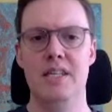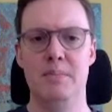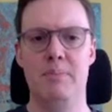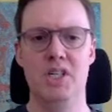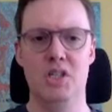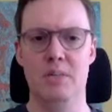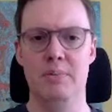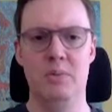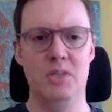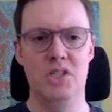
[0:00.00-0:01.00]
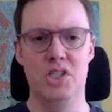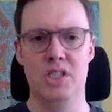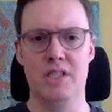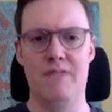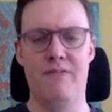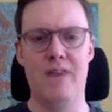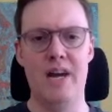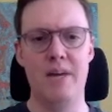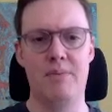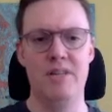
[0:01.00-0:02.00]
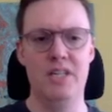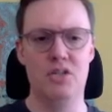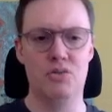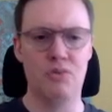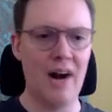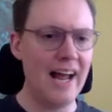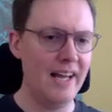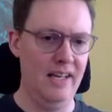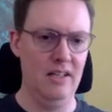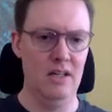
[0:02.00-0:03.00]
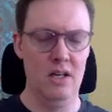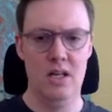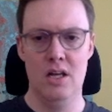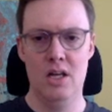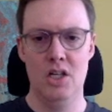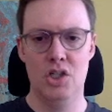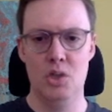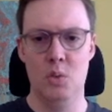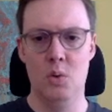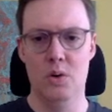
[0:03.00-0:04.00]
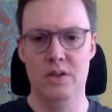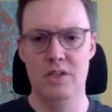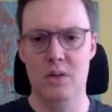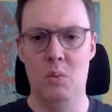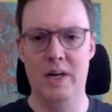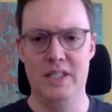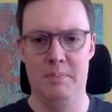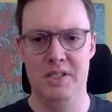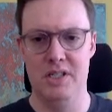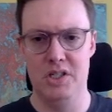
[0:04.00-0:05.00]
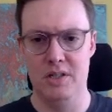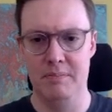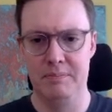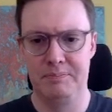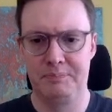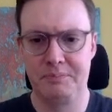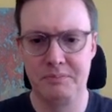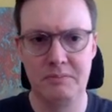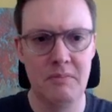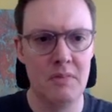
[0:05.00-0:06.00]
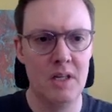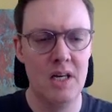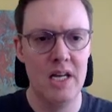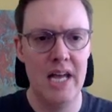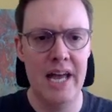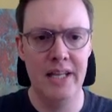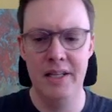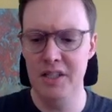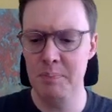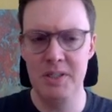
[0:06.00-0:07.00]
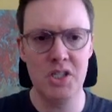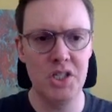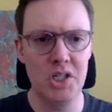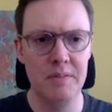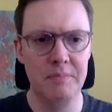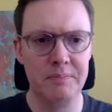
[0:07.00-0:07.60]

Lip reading: bishop, which is just a fire-breathing dragon towards white's position. And in this position,